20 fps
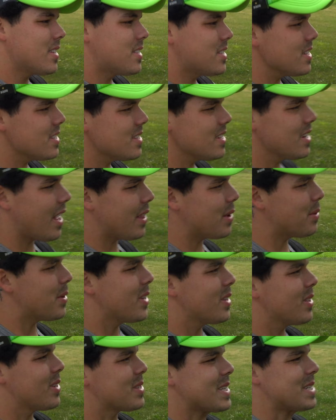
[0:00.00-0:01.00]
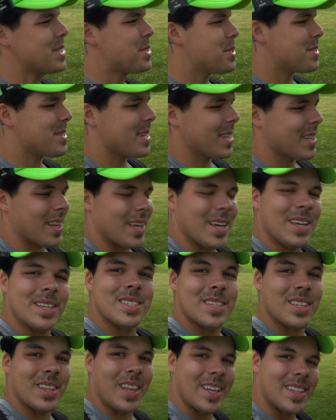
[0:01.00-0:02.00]
It's just another one of those interesting
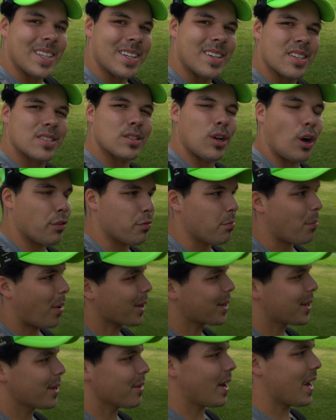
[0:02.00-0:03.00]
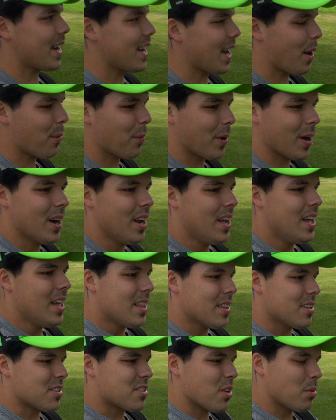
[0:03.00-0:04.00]
things in like the disc golf market right now, where
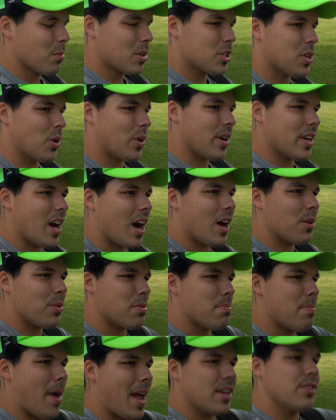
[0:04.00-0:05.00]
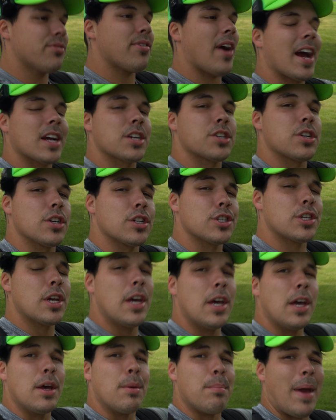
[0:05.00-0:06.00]
there's so much going on with manufacturers
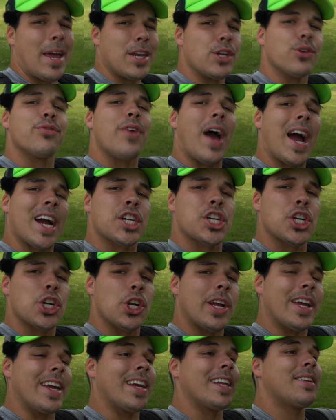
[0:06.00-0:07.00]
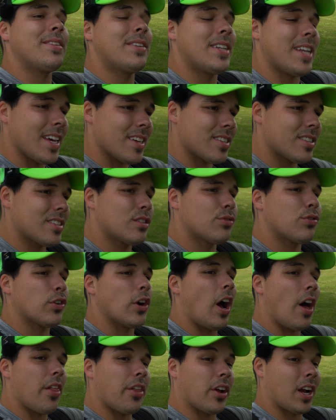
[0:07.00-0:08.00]
manufacturing discs for
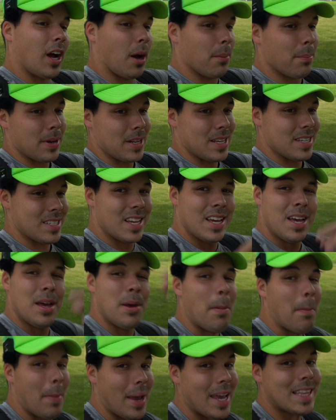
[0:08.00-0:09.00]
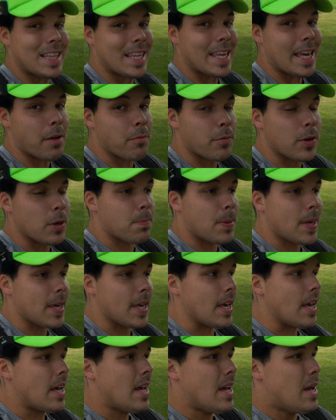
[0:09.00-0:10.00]
other companies, mainly
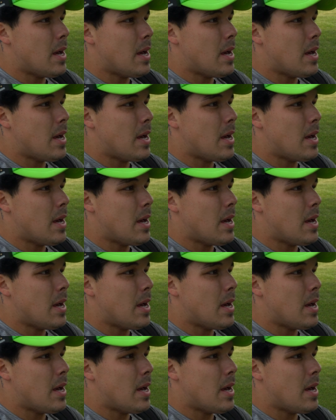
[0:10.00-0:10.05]
MVP.